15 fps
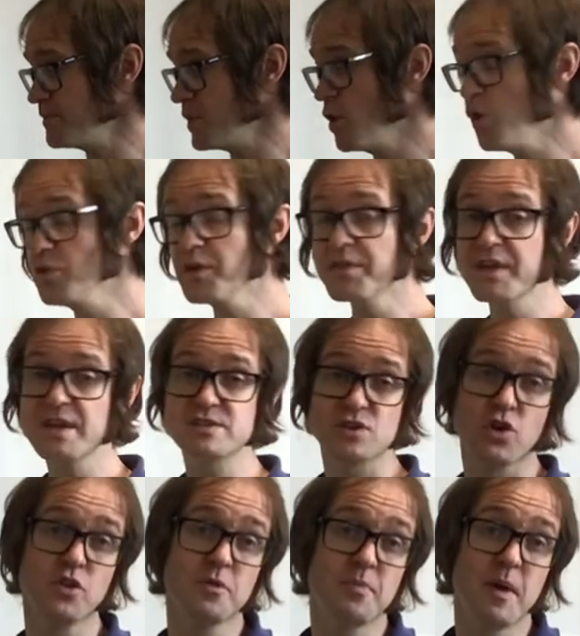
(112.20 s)
Other things that
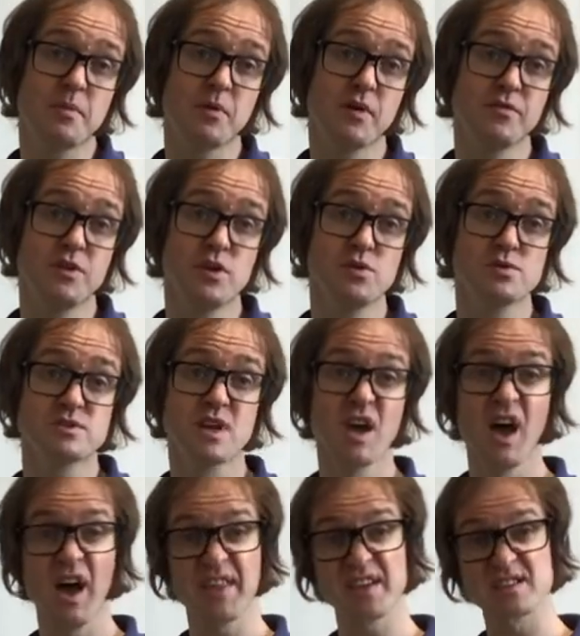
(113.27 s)
other people have used,
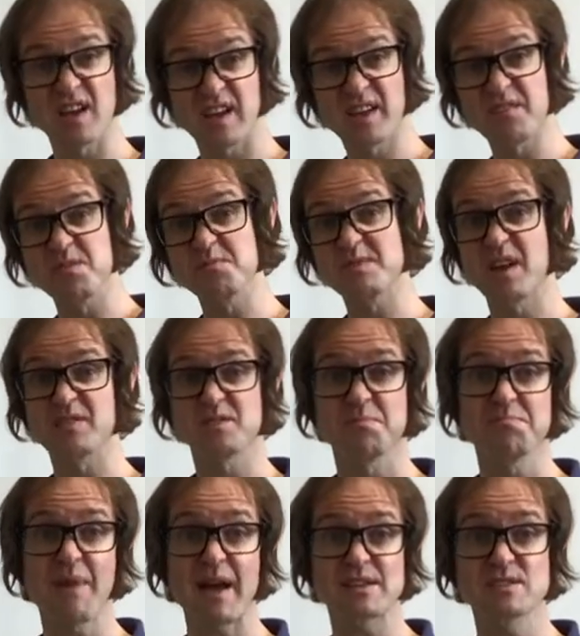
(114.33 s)
things like giving themselves a
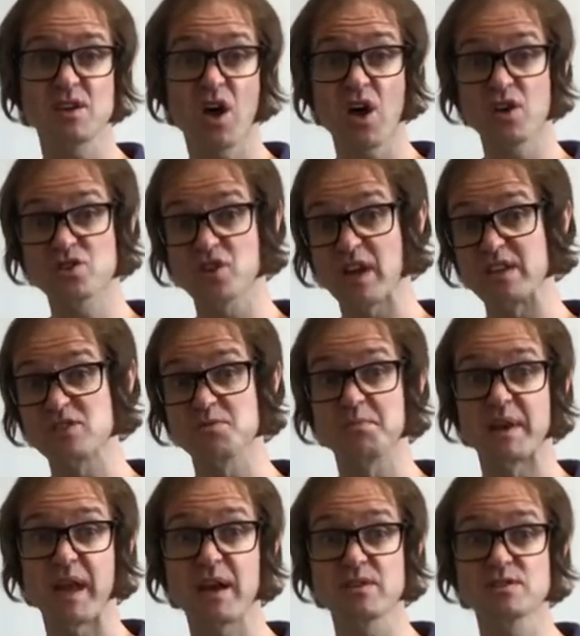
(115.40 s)
massage or getting
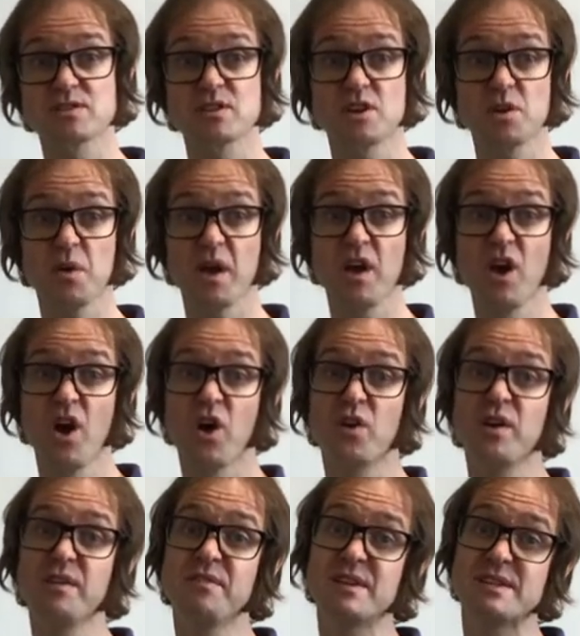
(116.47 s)
somebody else to do it, or
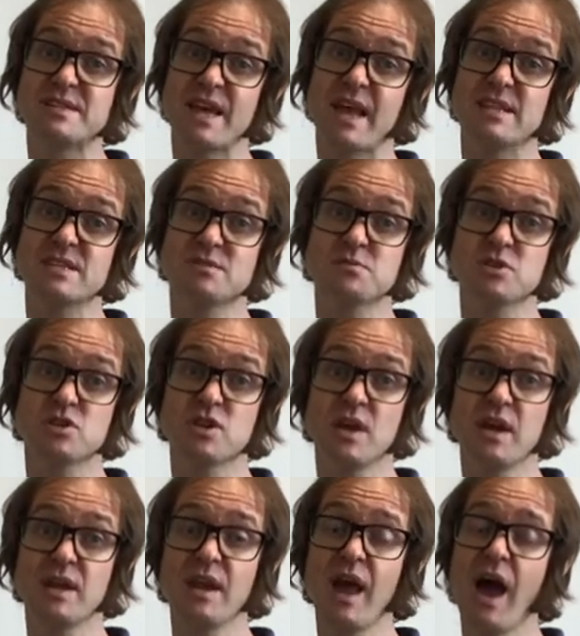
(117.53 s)
even a TENS
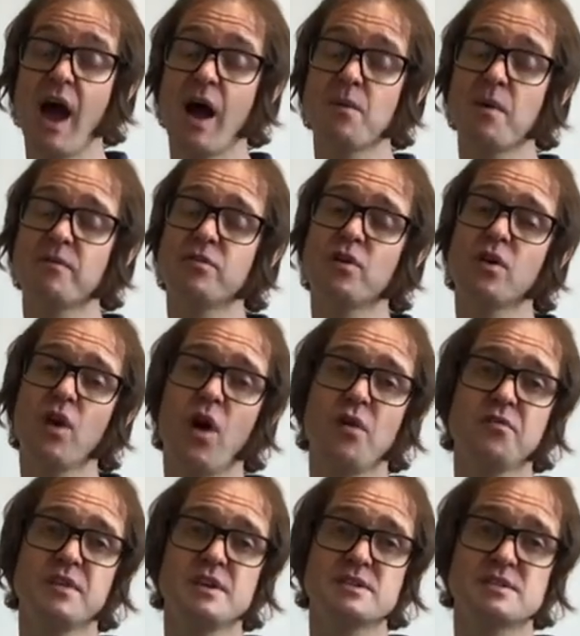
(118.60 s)
machine. However, a lot
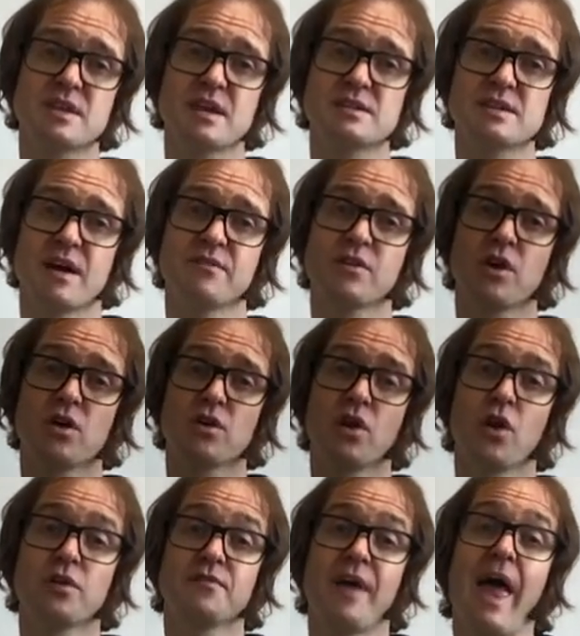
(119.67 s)
of these things haven't got a
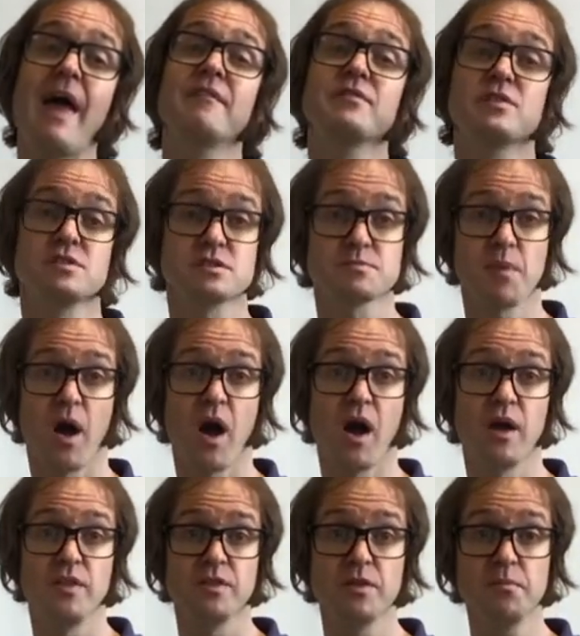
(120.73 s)
lot of evidence
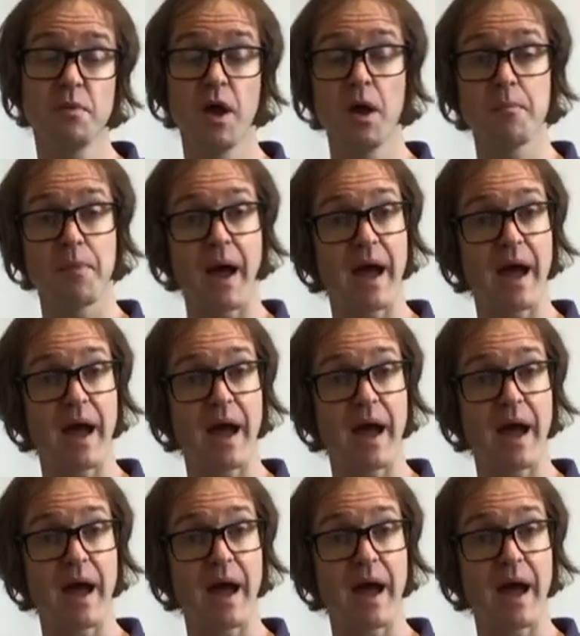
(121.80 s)
behind them, but